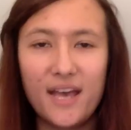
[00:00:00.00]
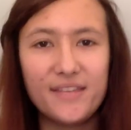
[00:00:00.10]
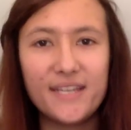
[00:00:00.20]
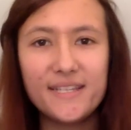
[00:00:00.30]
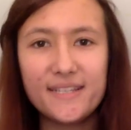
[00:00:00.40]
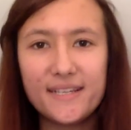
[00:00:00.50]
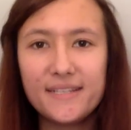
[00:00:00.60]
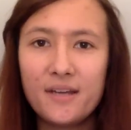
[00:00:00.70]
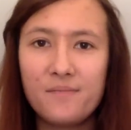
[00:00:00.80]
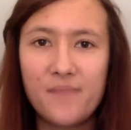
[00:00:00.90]
This
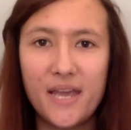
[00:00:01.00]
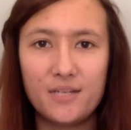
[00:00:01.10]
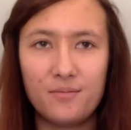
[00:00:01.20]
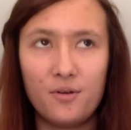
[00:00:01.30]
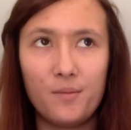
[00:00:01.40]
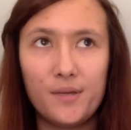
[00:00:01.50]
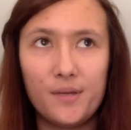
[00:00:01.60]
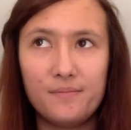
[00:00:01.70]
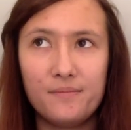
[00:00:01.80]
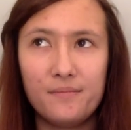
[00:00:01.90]
isn't a major
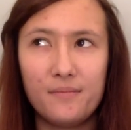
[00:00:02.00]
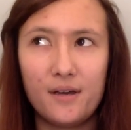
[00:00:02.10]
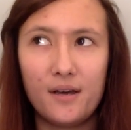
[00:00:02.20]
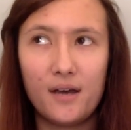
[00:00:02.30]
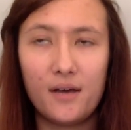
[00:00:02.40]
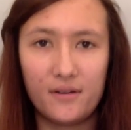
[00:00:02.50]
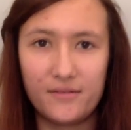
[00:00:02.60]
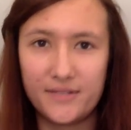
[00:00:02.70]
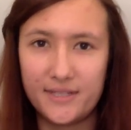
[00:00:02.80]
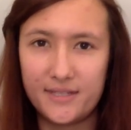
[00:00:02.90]
problem, I wouldn't
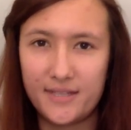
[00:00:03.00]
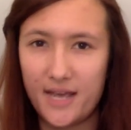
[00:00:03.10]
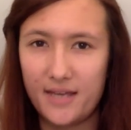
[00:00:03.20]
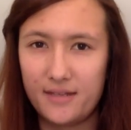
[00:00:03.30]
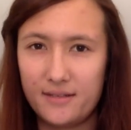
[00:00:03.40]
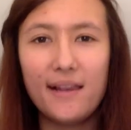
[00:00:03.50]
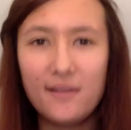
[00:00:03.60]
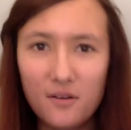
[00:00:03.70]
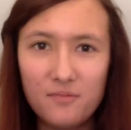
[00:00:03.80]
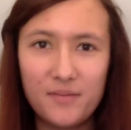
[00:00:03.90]
have said. A
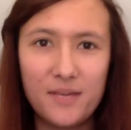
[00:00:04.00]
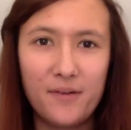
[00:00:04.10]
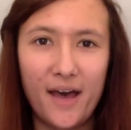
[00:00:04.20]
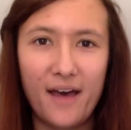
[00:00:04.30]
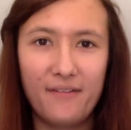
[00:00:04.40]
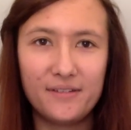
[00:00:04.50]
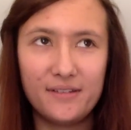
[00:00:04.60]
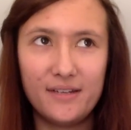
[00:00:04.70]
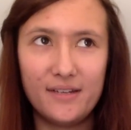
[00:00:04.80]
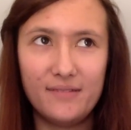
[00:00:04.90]
lot of people
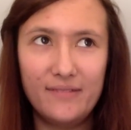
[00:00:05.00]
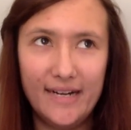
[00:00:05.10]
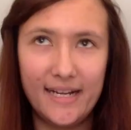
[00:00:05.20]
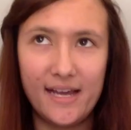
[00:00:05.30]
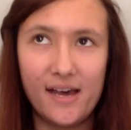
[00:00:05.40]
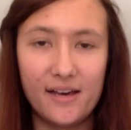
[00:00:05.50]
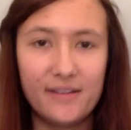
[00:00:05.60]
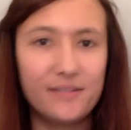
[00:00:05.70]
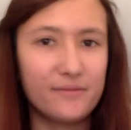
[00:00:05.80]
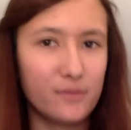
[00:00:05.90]
haven't really
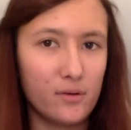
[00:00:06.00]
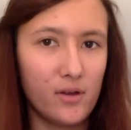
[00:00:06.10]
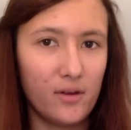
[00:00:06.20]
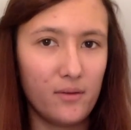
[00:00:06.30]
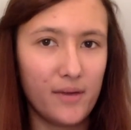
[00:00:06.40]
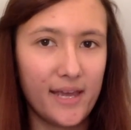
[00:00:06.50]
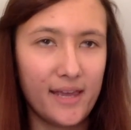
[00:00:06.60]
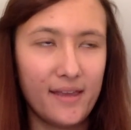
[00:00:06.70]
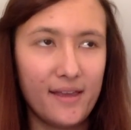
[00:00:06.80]
heard of Royal Holloway,